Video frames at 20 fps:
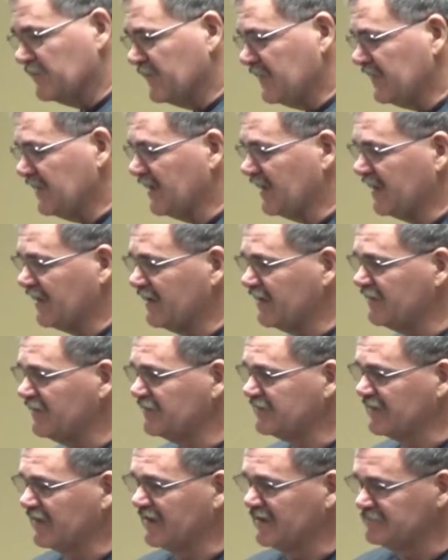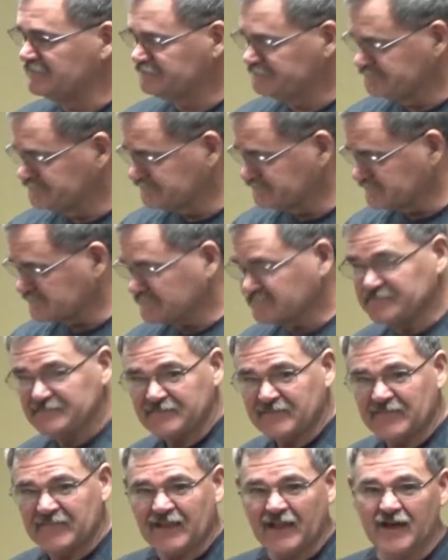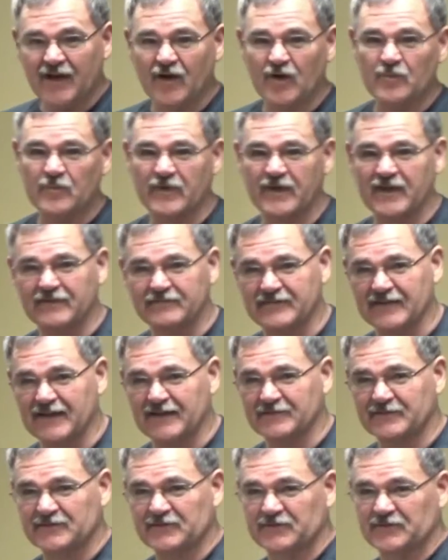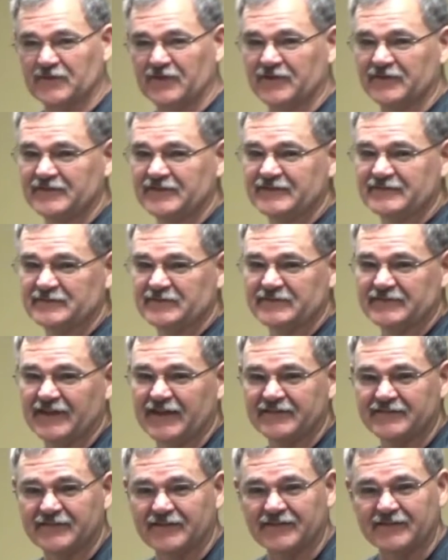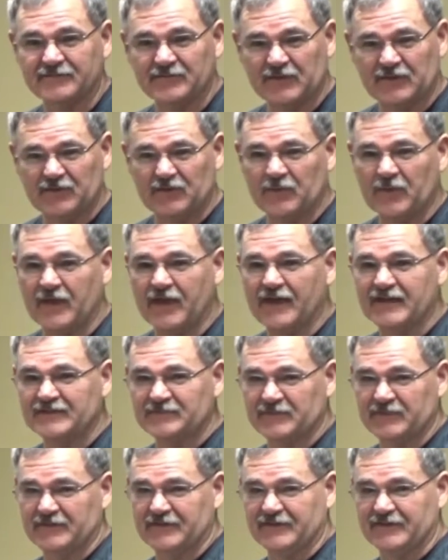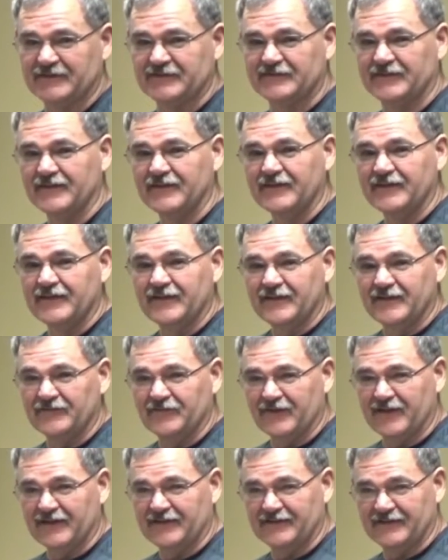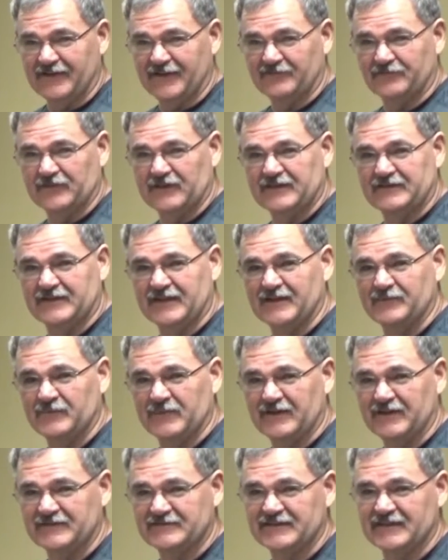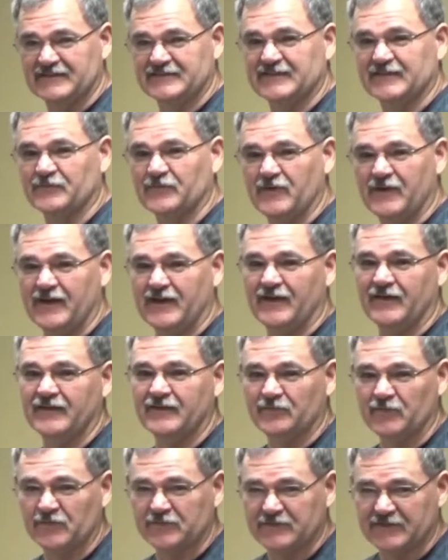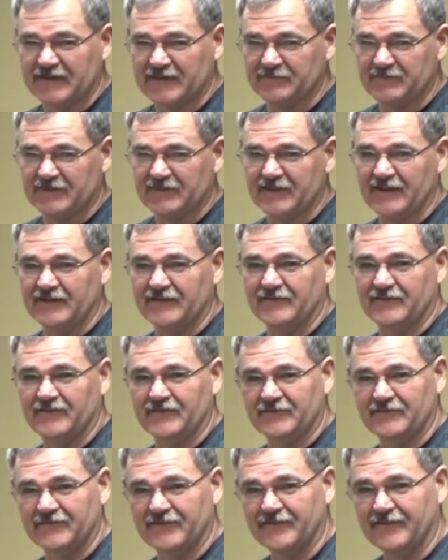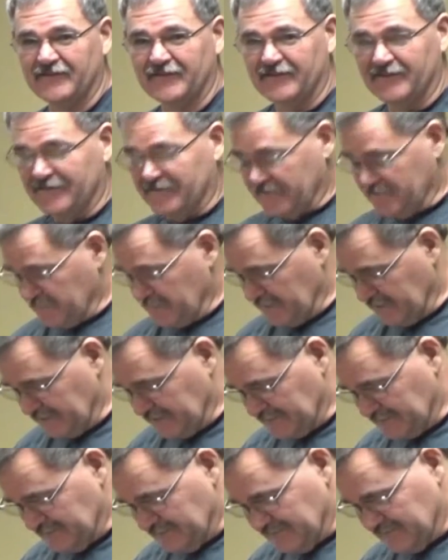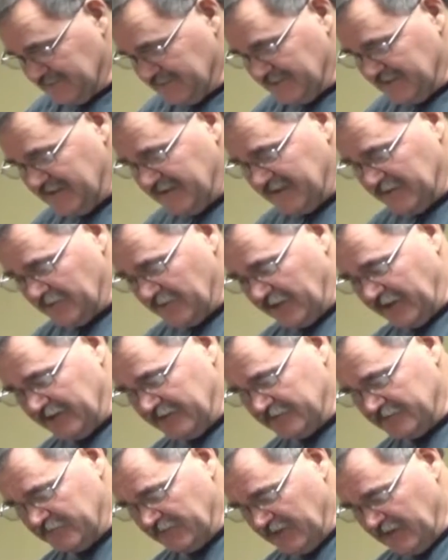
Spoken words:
And then another time, I hope I have time to do all these, because I thought when you asked me this, if I had 15 minutes, I said, wow, it won't take me that long. Anyway,